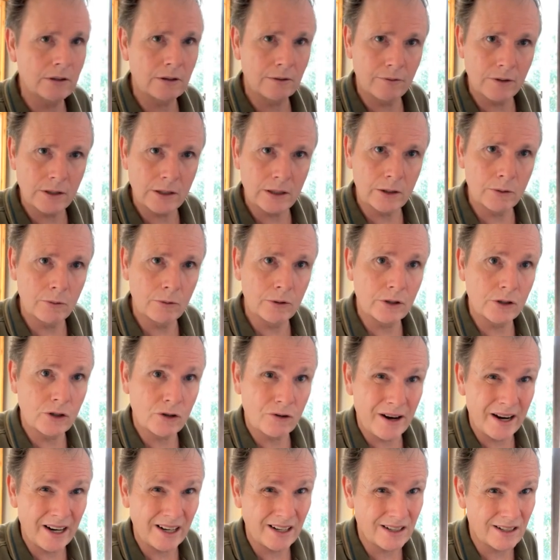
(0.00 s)
obviously would
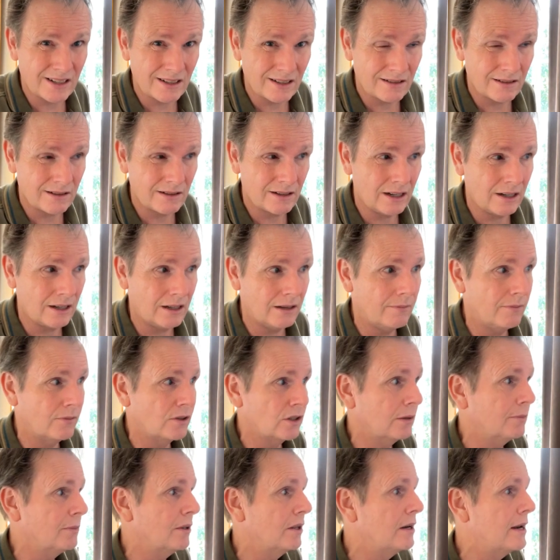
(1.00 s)
attract
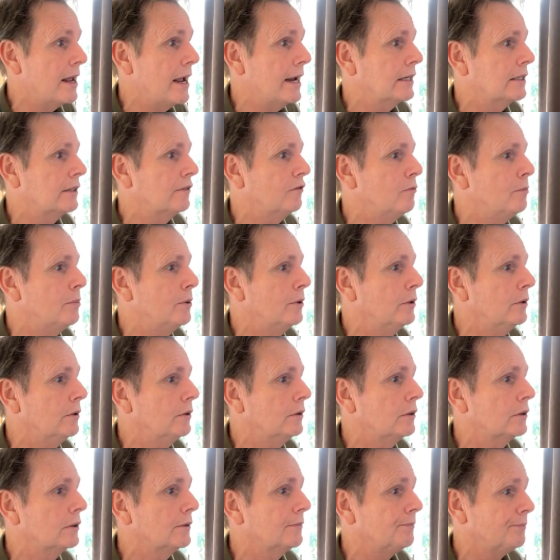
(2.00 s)
some of the native
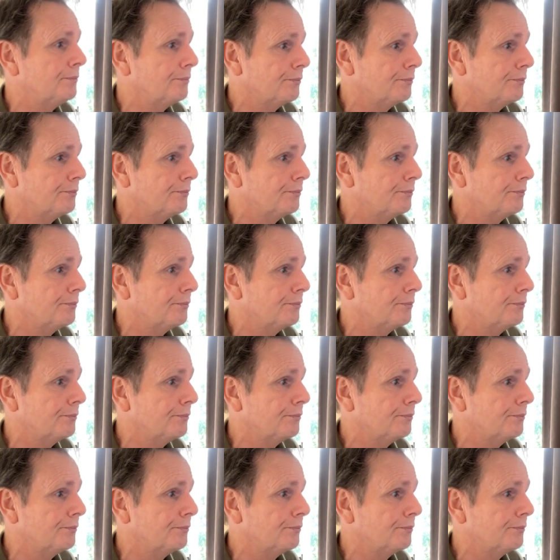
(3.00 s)
birds.